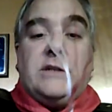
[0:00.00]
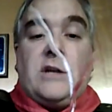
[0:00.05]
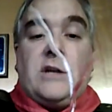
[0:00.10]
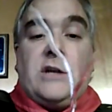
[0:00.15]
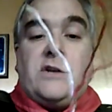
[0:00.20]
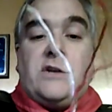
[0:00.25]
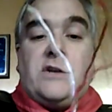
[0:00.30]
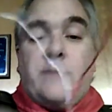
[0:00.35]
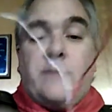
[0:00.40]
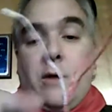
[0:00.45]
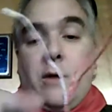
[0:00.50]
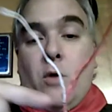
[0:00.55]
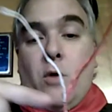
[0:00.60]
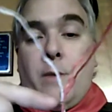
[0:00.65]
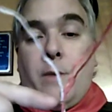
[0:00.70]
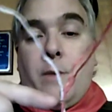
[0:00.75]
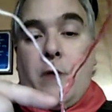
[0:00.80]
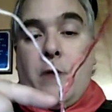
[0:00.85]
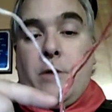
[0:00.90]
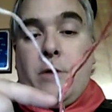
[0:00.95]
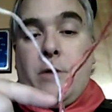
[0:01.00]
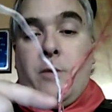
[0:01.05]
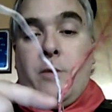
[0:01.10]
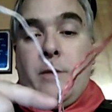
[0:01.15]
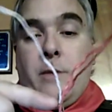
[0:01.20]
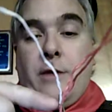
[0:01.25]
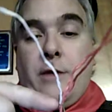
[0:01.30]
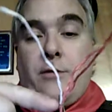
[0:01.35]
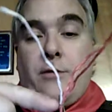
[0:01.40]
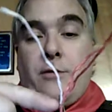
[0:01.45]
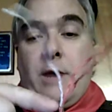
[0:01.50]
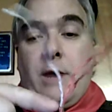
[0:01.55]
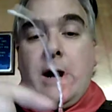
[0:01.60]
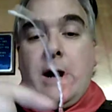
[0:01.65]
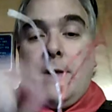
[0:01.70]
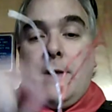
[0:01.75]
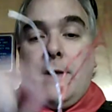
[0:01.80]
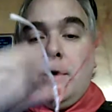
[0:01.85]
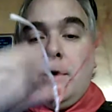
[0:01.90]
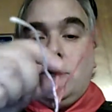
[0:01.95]
section of my rope. I already put my thread
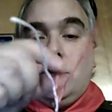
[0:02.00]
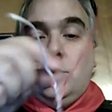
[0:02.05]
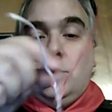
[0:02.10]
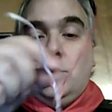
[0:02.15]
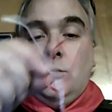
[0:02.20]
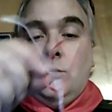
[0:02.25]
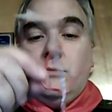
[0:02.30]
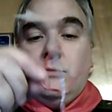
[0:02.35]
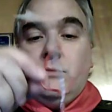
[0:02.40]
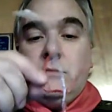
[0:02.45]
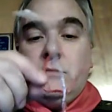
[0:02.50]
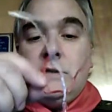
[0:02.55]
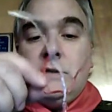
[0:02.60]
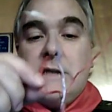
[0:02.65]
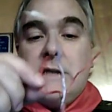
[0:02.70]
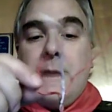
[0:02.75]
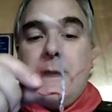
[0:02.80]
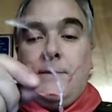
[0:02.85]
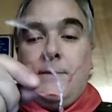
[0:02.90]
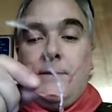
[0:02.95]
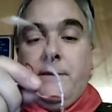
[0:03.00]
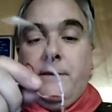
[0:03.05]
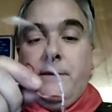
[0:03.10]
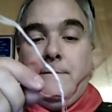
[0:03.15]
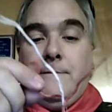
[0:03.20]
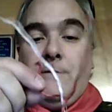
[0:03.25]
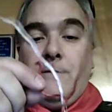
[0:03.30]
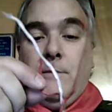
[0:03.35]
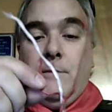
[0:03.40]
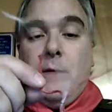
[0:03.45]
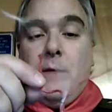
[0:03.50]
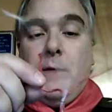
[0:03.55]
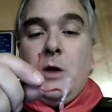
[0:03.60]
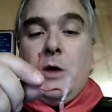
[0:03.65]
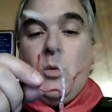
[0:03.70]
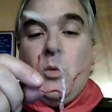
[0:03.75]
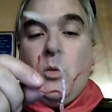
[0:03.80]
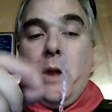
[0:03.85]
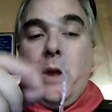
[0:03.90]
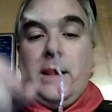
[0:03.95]
on there to stop it from
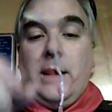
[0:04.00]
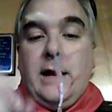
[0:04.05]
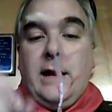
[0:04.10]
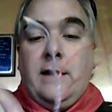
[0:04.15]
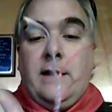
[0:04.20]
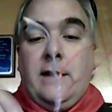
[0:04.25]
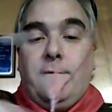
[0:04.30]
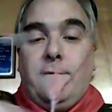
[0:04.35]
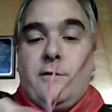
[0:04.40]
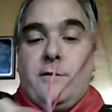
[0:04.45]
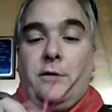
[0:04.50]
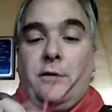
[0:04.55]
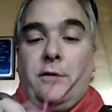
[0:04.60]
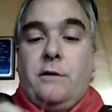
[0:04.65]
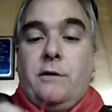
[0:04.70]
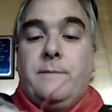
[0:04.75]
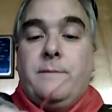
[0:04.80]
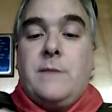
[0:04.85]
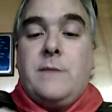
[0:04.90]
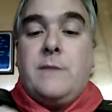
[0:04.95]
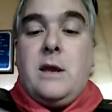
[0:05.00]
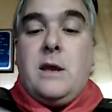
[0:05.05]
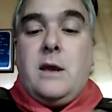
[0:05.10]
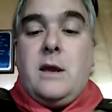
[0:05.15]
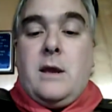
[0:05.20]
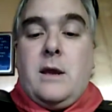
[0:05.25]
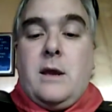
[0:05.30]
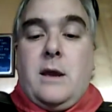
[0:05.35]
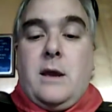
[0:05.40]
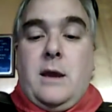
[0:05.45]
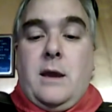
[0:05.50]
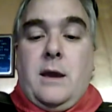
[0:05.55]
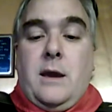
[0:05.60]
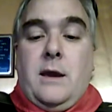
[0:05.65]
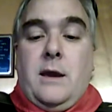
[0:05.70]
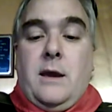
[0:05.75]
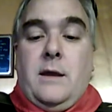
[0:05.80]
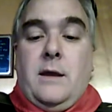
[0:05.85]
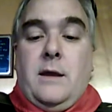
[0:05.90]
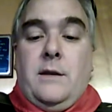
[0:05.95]
unwinding any further.
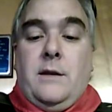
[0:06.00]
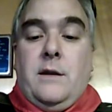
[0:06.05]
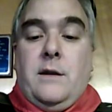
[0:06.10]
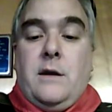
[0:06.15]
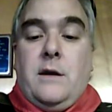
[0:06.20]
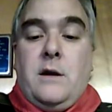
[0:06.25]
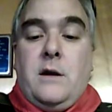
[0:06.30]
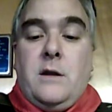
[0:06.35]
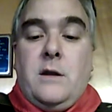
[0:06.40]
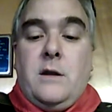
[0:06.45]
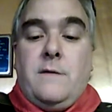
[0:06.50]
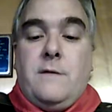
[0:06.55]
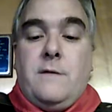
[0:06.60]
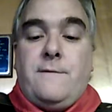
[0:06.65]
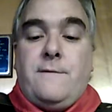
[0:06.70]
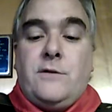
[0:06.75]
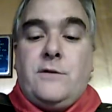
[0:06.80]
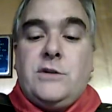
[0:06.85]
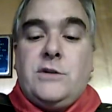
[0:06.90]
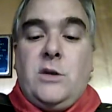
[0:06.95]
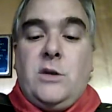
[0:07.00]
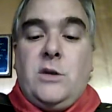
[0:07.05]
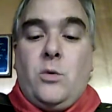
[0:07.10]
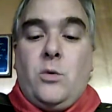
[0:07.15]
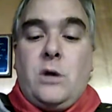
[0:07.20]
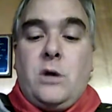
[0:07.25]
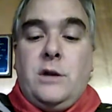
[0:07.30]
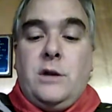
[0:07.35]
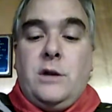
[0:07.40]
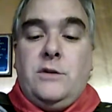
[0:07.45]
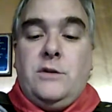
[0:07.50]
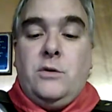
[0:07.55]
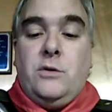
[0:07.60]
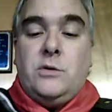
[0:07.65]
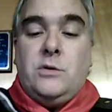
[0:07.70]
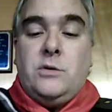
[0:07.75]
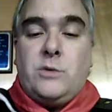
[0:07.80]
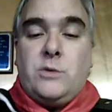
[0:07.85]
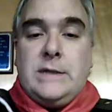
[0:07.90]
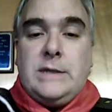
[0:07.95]
And the first thing we're going to
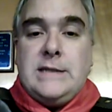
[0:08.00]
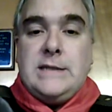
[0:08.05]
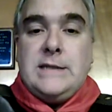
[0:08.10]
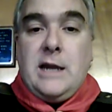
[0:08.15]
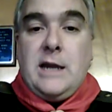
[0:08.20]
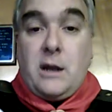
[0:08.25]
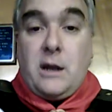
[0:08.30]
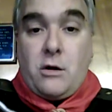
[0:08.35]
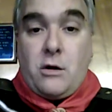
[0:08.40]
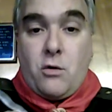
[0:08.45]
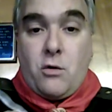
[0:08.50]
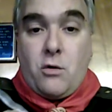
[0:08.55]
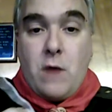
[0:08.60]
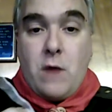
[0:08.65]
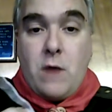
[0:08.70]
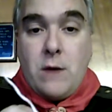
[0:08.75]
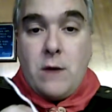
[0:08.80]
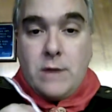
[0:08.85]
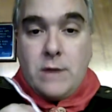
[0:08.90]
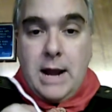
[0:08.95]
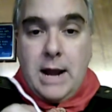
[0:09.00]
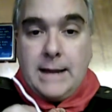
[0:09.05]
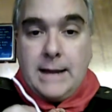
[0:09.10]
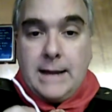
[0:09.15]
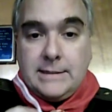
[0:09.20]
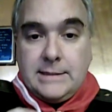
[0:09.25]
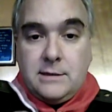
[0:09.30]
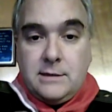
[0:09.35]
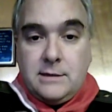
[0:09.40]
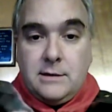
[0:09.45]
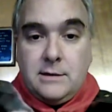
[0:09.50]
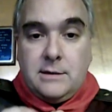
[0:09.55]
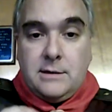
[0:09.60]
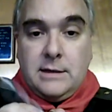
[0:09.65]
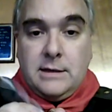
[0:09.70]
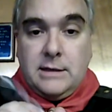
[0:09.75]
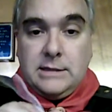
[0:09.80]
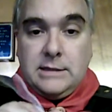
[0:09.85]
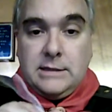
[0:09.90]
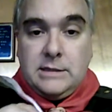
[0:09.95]
do is we're going to tie a crown knot
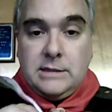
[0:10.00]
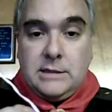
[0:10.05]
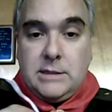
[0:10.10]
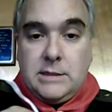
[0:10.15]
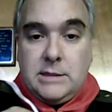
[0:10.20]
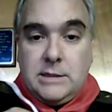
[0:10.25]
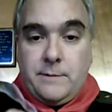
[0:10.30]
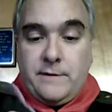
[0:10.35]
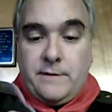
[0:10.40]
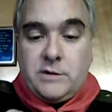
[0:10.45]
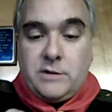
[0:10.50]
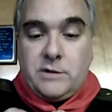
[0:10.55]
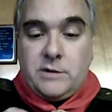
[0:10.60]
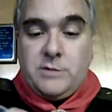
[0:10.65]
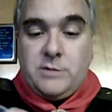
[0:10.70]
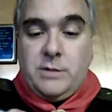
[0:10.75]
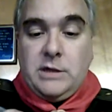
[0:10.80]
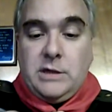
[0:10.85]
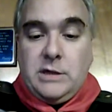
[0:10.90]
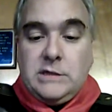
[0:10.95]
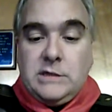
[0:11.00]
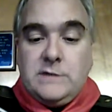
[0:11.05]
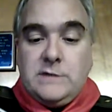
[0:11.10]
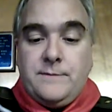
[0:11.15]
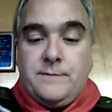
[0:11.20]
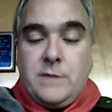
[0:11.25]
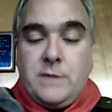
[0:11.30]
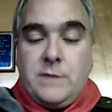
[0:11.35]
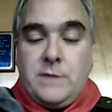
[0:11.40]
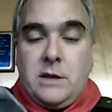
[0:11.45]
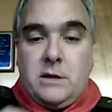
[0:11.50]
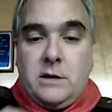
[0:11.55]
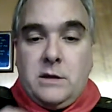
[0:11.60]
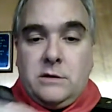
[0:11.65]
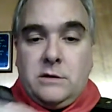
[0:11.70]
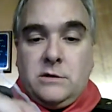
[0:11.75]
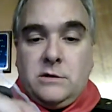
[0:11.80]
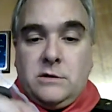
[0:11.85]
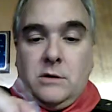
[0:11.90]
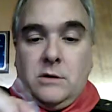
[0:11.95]
into the tip of our splice.
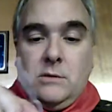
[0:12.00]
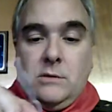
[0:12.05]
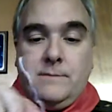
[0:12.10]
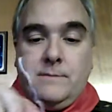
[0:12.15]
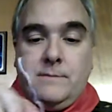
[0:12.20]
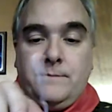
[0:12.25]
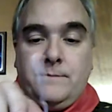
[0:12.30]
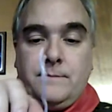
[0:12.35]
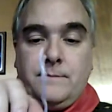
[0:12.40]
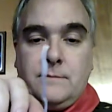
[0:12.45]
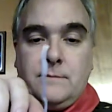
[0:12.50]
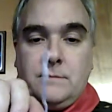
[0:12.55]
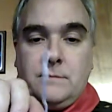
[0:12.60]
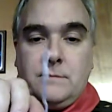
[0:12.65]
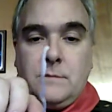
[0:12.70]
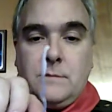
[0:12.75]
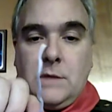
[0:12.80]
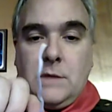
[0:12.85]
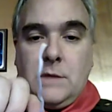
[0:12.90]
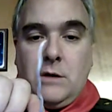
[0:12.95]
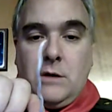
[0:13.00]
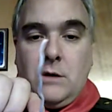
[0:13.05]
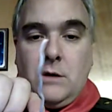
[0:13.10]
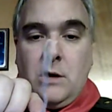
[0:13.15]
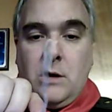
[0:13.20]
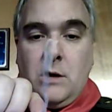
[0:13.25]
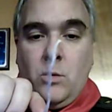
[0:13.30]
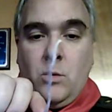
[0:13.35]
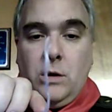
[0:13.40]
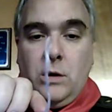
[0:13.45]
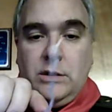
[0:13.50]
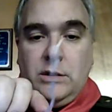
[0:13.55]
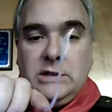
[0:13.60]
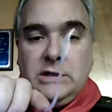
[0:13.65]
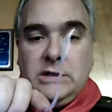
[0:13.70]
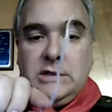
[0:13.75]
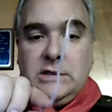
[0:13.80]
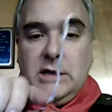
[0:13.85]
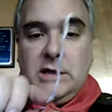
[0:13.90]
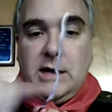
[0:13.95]
So I don't know how well you
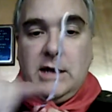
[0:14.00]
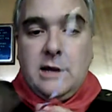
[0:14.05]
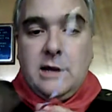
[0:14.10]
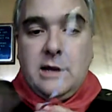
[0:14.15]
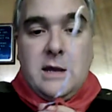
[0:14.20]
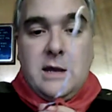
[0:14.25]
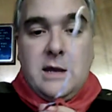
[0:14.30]
can see that.